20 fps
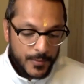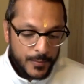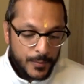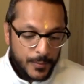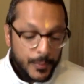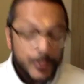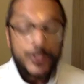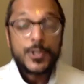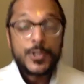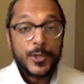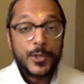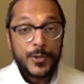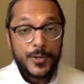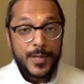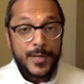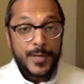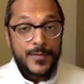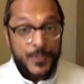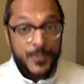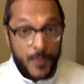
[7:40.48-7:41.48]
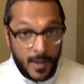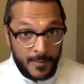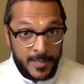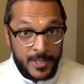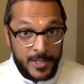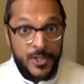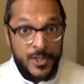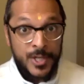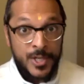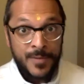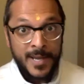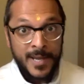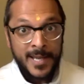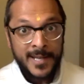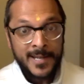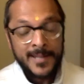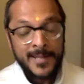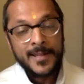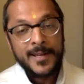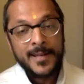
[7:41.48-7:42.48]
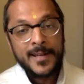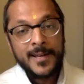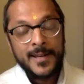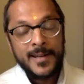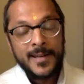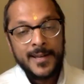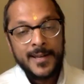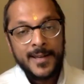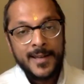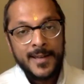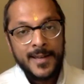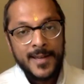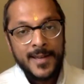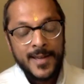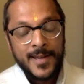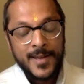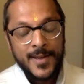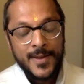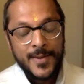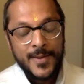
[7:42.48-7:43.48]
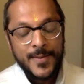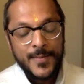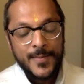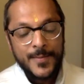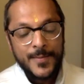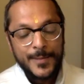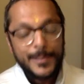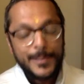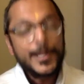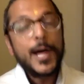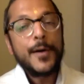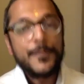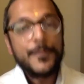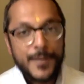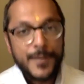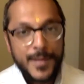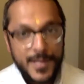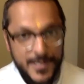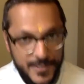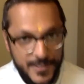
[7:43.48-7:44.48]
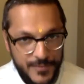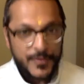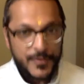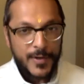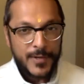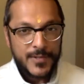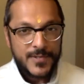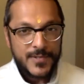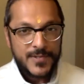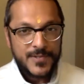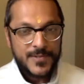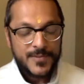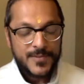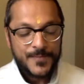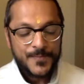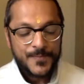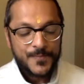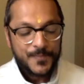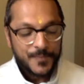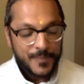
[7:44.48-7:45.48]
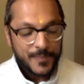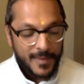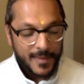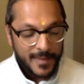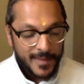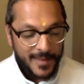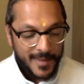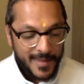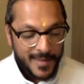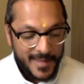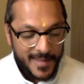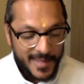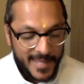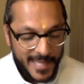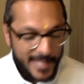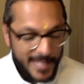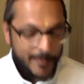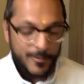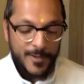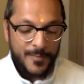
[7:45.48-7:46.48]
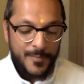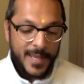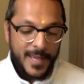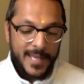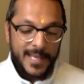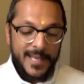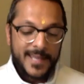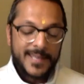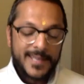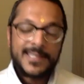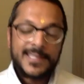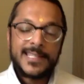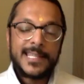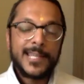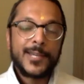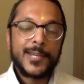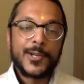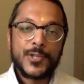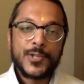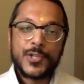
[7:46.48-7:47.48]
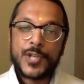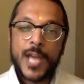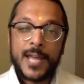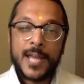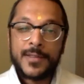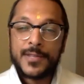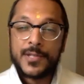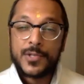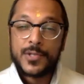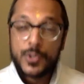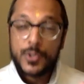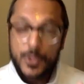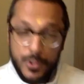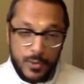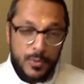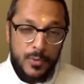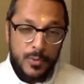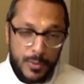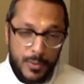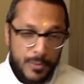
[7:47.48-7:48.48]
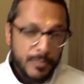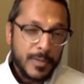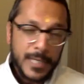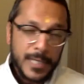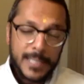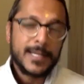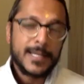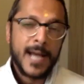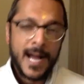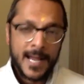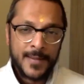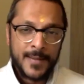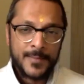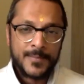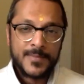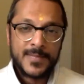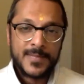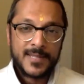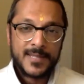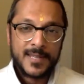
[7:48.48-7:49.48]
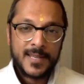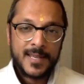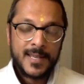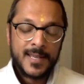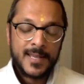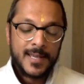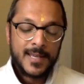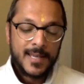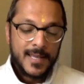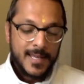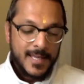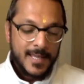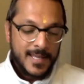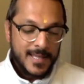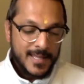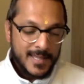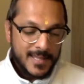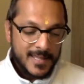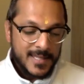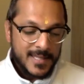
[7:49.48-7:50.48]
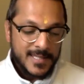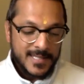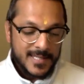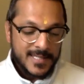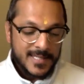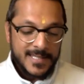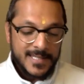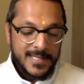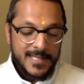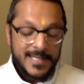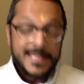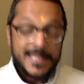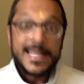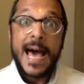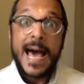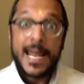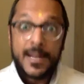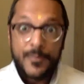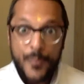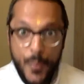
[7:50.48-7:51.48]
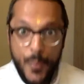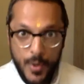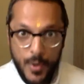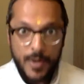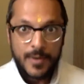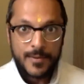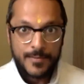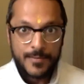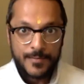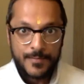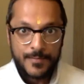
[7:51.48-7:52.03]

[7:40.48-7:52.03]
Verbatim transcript: Pujya Gurudev Swami Chinmayananda loved this verse. He would make seekers chant this two, three times. This is that important.